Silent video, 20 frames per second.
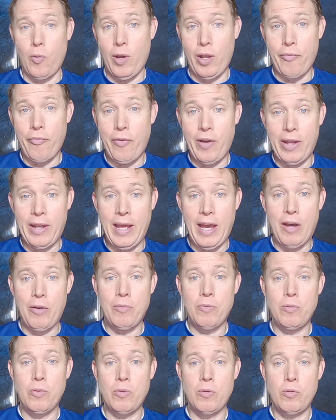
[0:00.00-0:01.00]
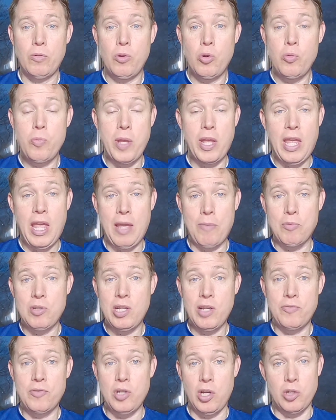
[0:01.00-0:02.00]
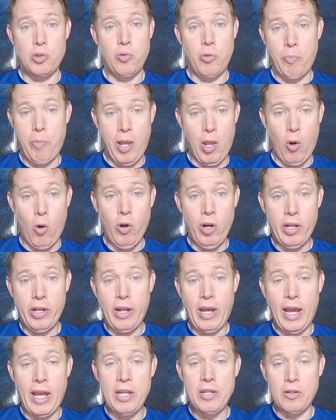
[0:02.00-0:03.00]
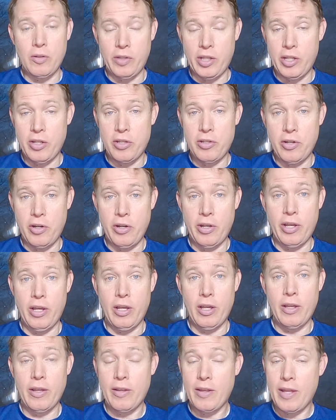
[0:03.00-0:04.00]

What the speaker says: want to find out who became chief judge when Pahoran died, you'll need to turn to